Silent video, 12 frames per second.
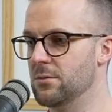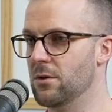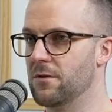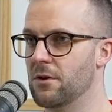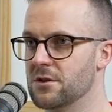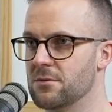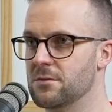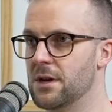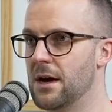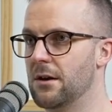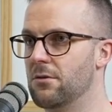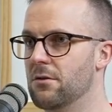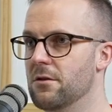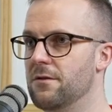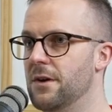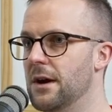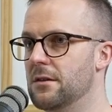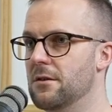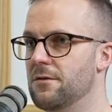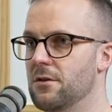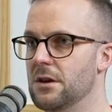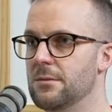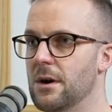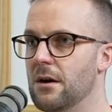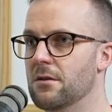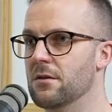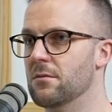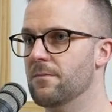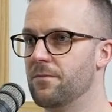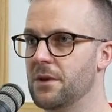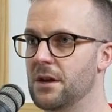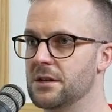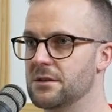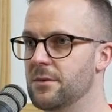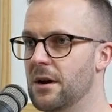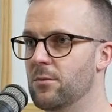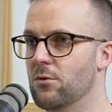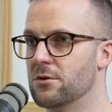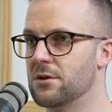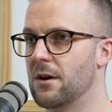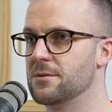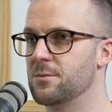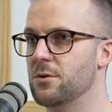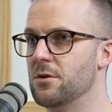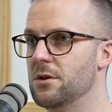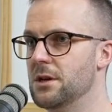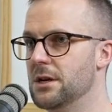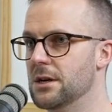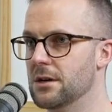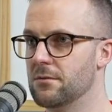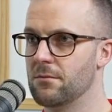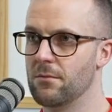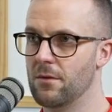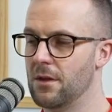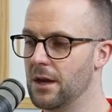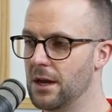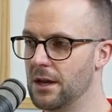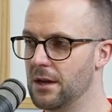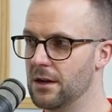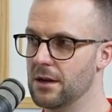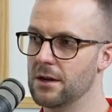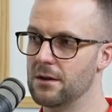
we've got some data on the fact that if you email them X amount more times per year, then